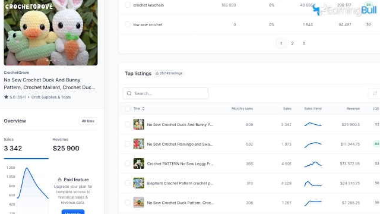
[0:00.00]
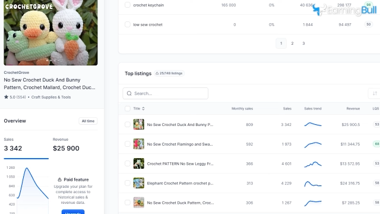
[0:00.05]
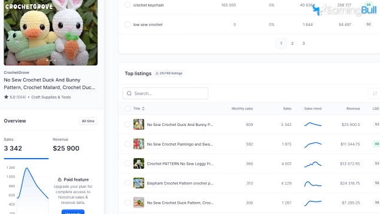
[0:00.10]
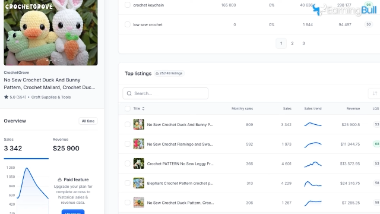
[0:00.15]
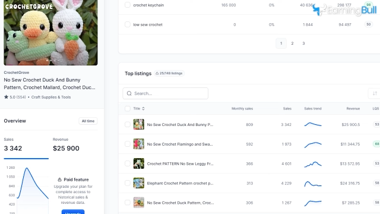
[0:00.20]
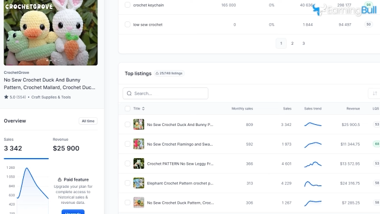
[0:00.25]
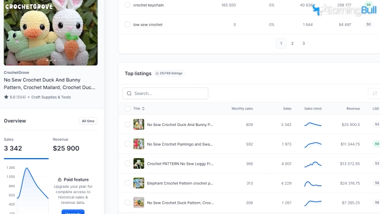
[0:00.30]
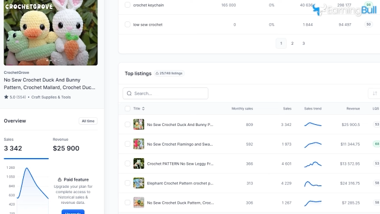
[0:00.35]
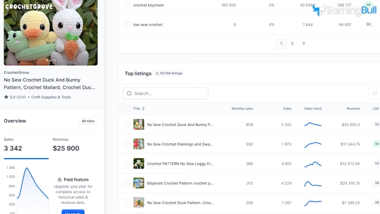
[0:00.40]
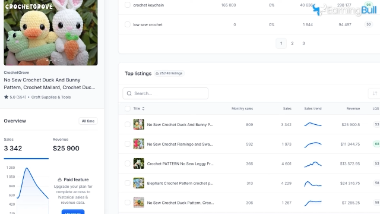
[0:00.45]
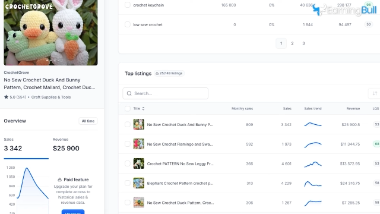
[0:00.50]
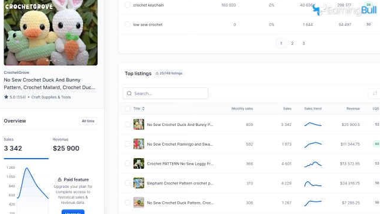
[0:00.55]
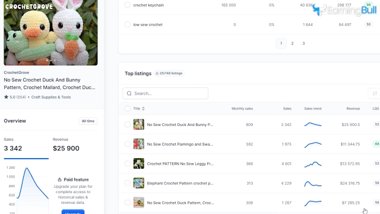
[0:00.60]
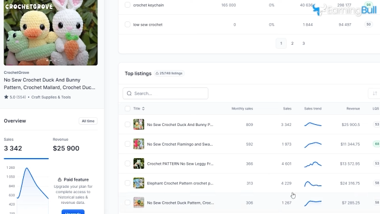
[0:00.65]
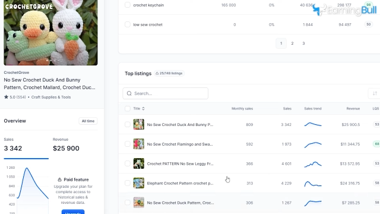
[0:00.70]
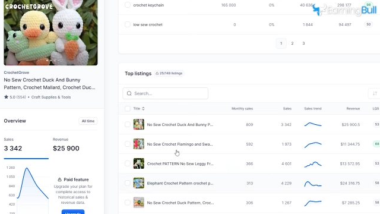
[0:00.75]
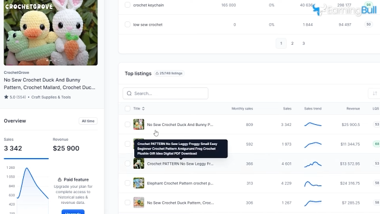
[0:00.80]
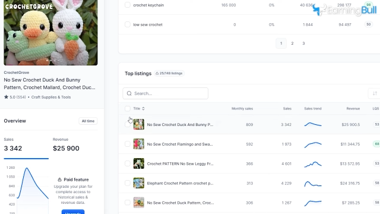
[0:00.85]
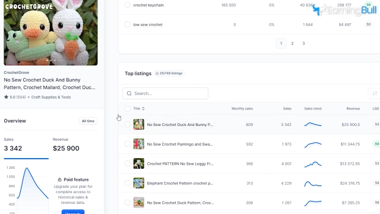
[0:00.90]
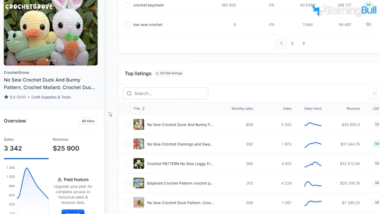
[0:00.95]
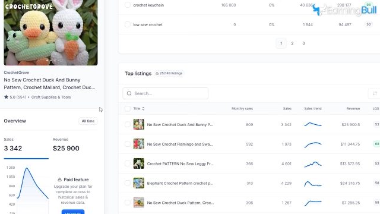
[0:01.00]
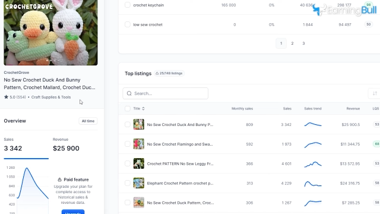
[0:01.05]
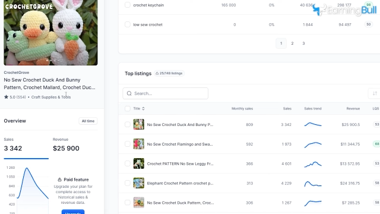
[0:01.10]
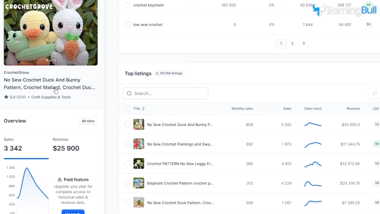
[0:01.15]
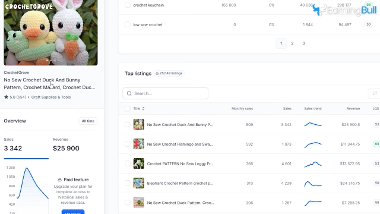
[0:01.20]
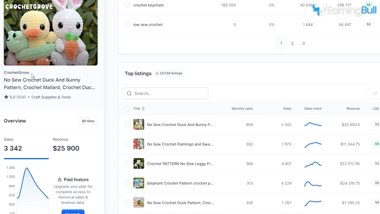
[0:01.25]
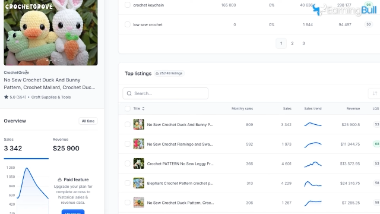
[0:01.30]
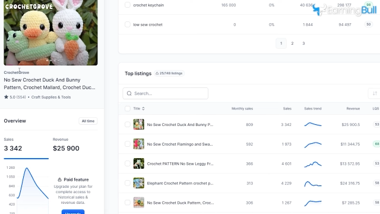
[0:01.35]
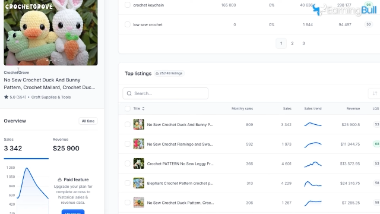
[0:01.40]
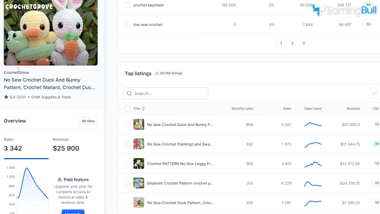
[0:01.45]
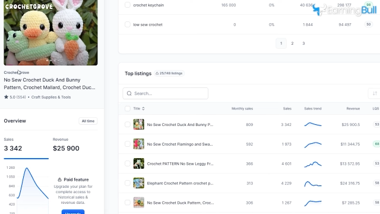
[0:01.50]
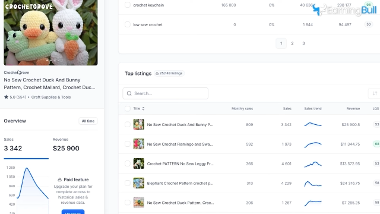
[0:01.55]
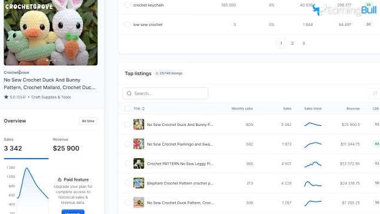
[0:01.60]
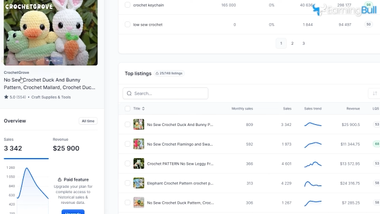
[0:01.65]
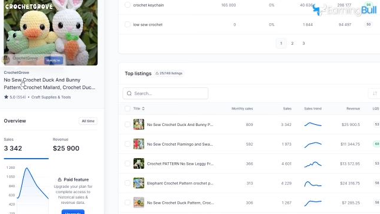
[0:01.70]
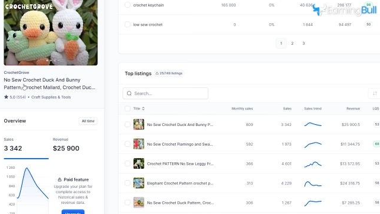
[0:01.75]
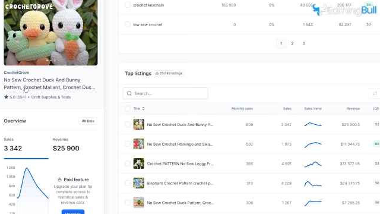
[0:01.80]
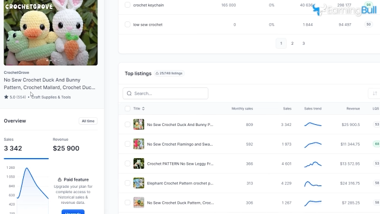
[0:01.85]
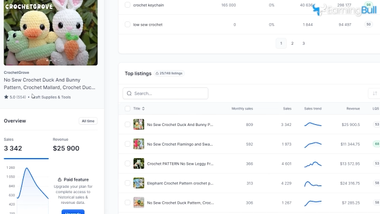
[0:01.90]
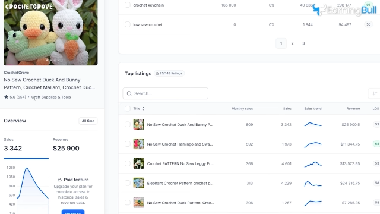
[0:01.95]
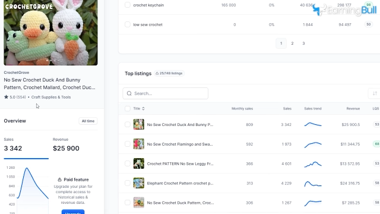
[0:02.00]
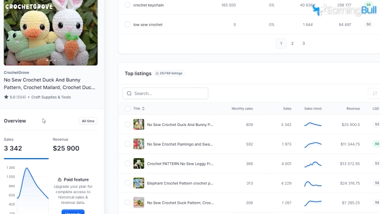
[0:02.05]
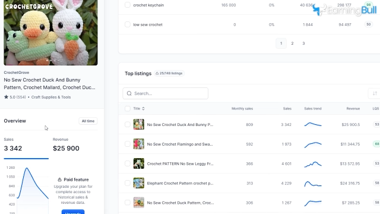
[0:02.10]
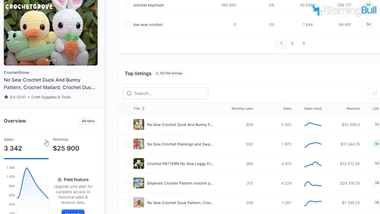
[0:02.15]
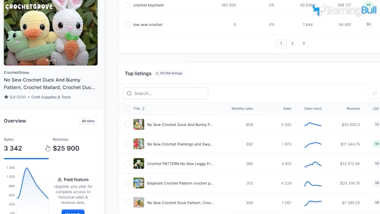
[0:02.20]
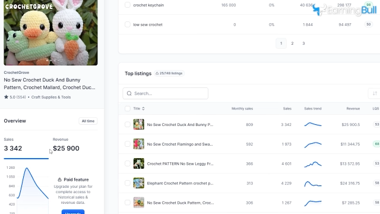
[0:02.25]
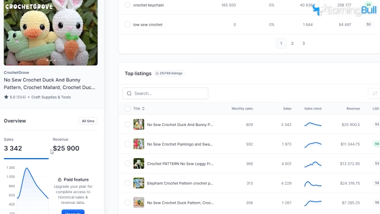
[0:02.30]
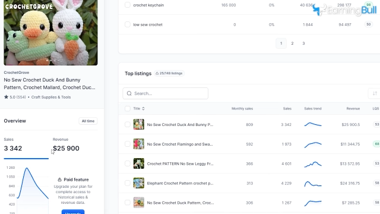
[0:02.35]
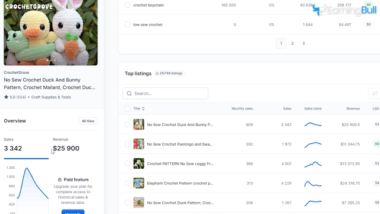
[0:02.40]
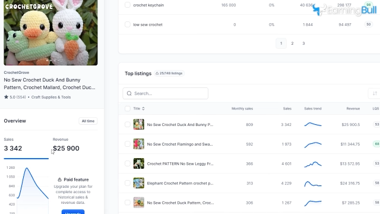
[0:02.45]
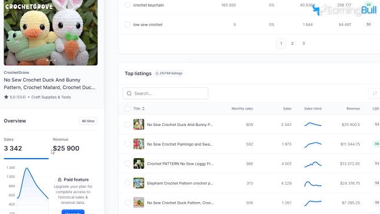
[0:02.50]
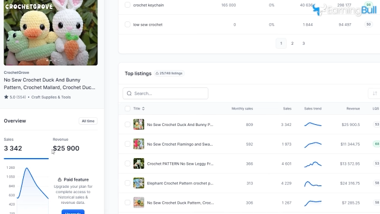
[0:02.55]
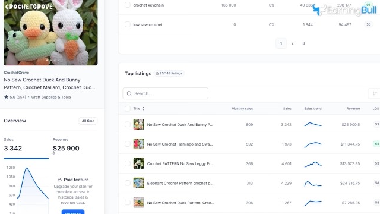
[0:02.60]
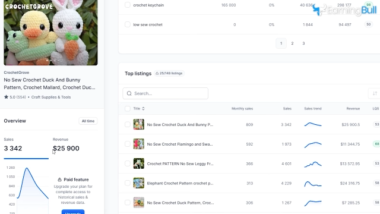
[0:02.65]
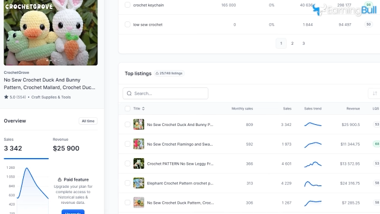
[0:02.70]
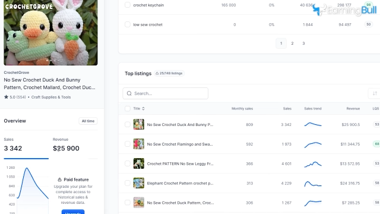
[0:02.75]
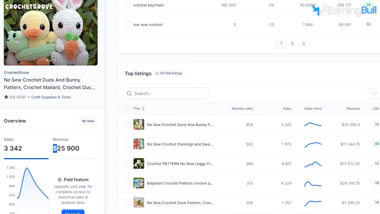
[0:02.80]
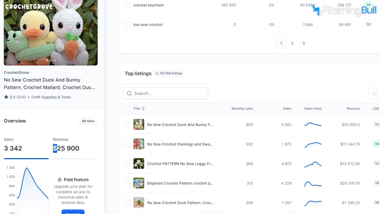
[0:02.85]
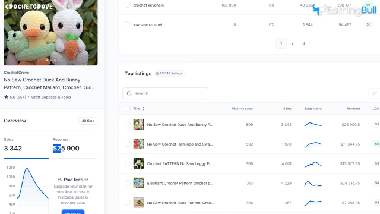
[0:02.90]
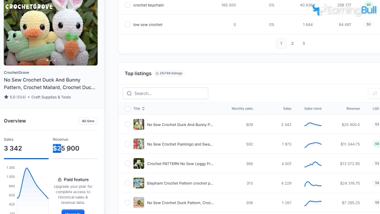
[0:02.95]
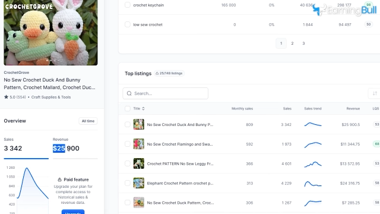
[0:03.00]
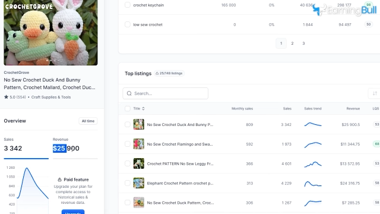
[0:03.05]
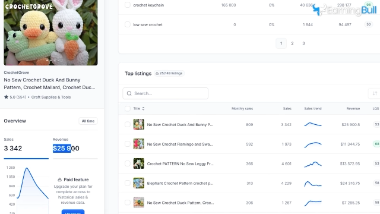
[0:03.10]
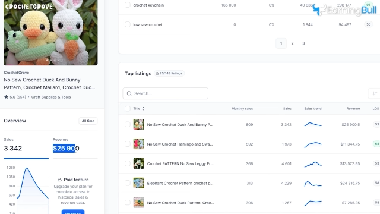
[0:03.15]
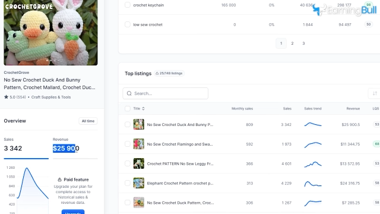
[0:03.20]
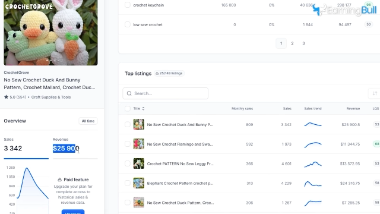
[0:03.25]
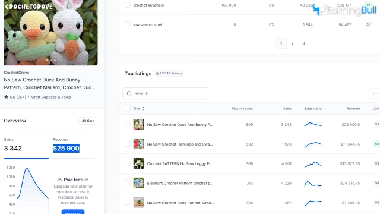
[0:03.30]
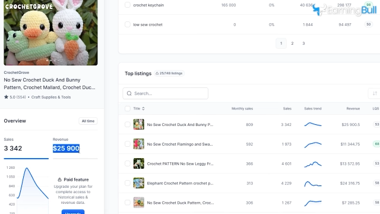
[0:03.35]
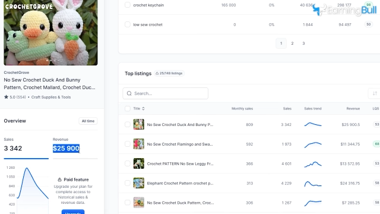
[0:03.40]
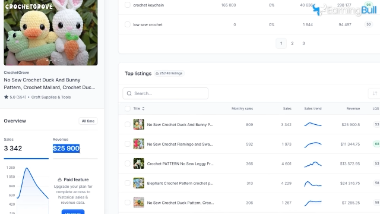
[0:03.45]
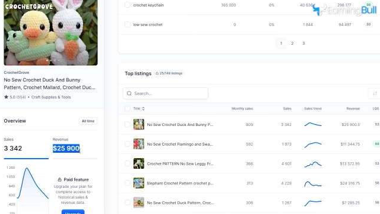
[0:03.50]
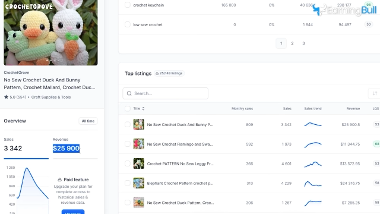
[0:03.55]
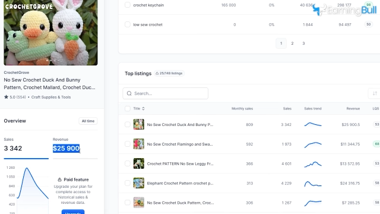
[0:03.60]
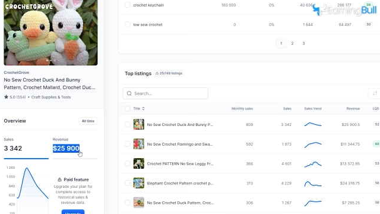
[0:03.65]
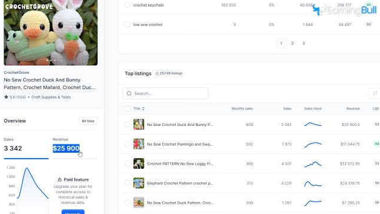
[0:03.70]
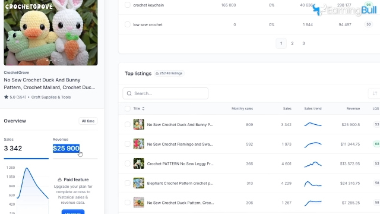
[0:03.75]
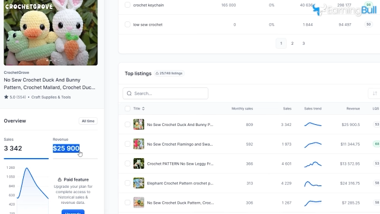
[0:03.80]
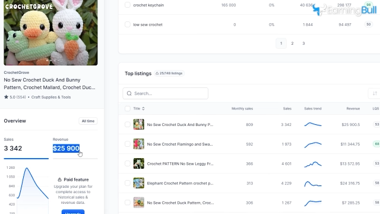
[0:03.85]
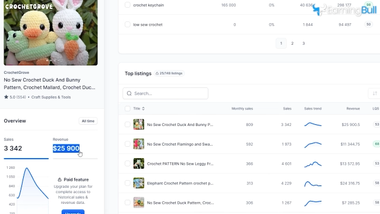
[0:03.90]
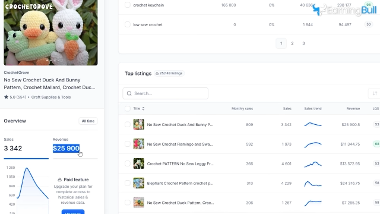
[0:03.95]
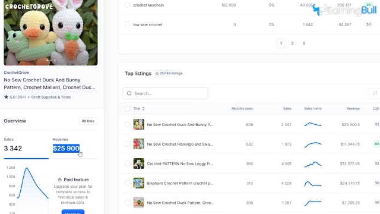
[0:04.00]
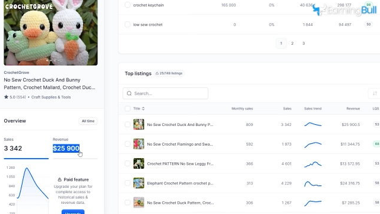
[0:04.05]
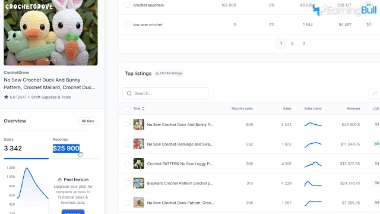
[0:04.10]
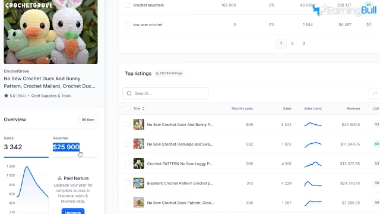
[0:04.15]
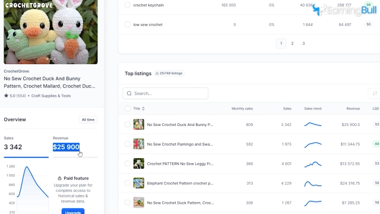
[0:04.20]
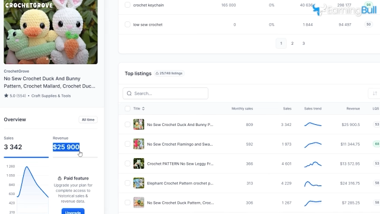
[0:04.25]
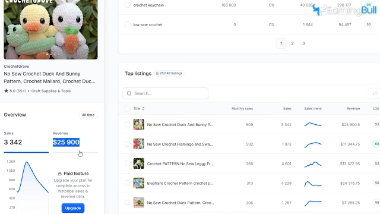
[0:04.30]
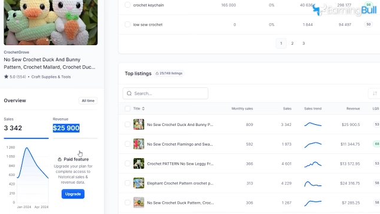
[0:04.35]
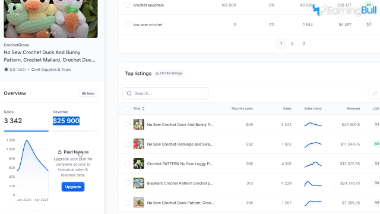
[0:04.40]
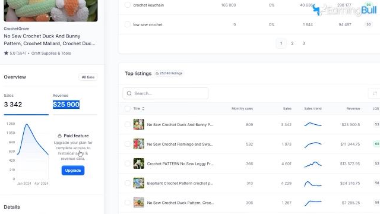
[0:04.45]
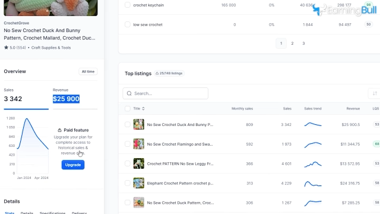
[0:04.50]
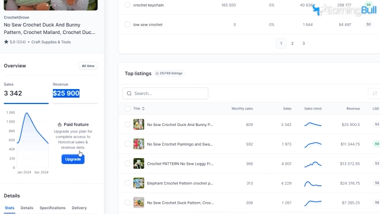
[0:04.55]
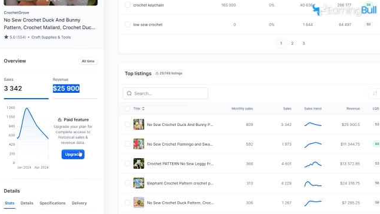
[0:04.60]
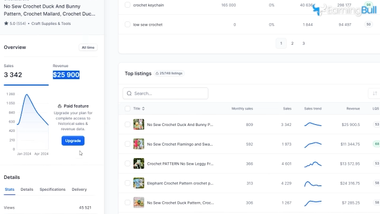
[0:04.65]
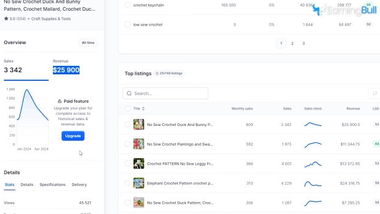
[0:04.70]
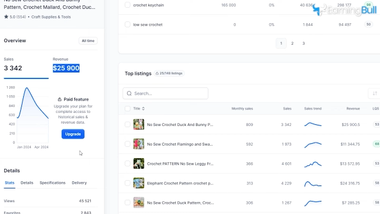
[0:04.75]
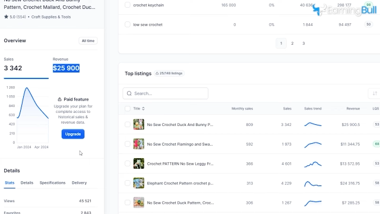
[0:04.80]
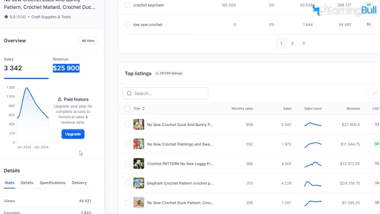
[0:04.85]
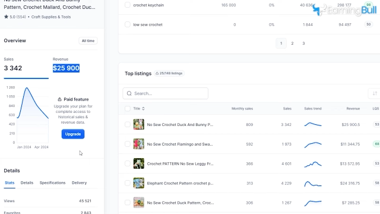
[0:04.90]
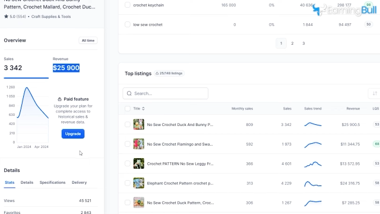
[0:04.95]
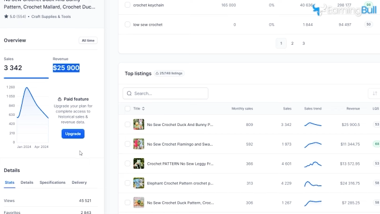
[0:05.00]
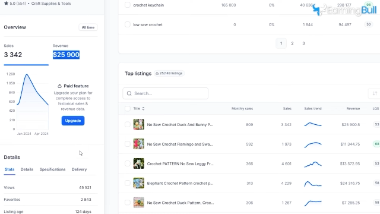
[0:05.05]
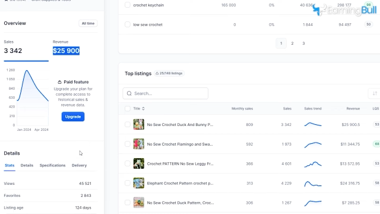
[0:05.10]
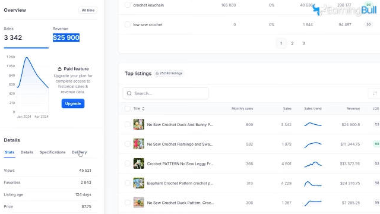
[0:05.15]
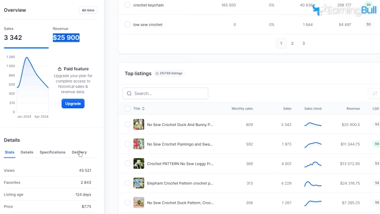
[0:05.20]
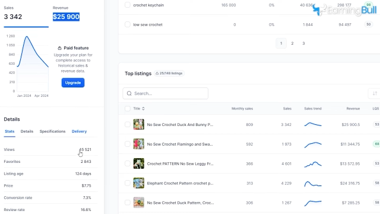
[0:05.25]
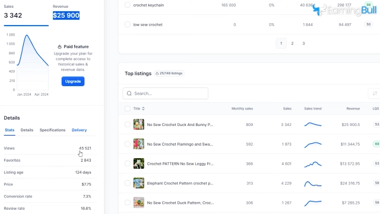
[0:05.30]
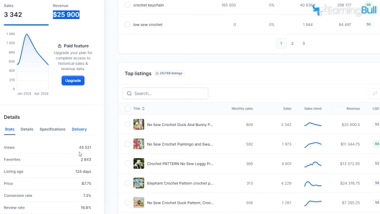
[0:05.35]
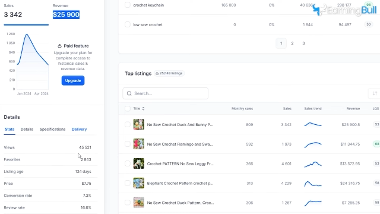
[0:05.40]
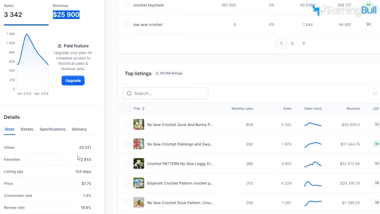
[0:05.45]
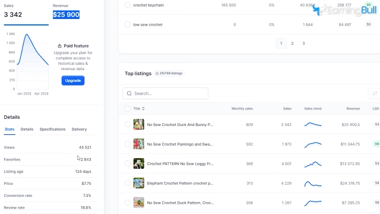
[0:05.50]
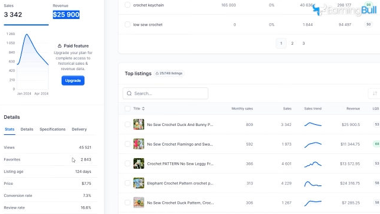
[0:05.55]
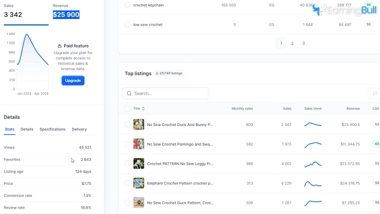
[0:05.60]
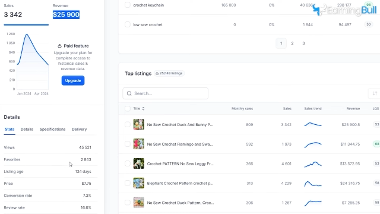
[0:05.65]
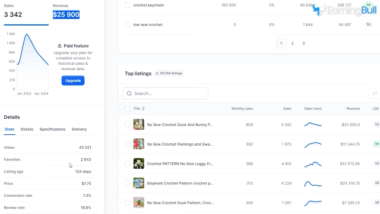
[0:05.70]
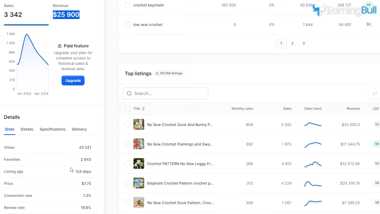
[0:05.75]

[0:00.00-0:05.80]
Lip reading: Nobody's mouth can be seen.